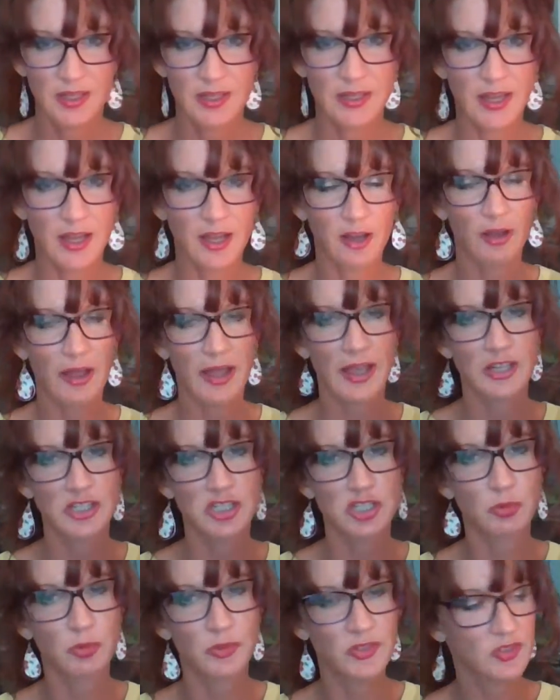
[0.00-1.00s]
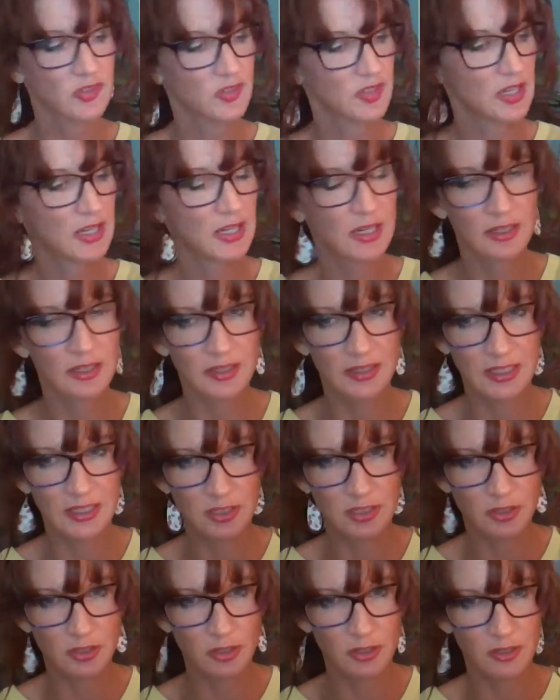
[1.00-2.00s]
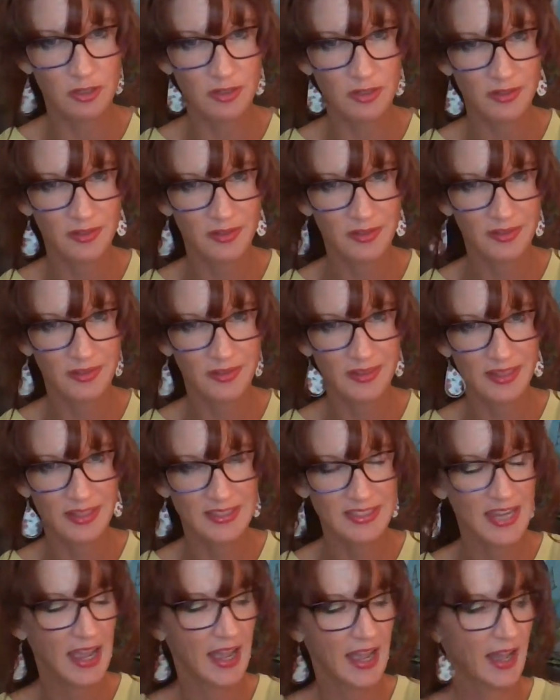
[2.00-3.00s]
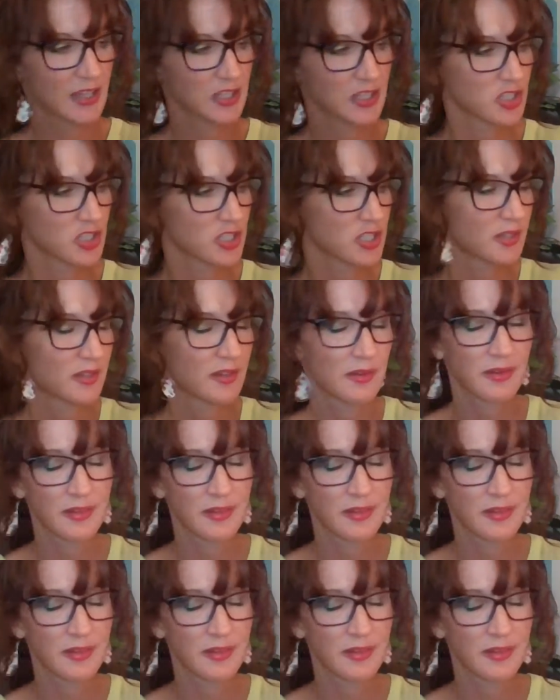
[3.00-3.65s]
Now, as you will see in your attached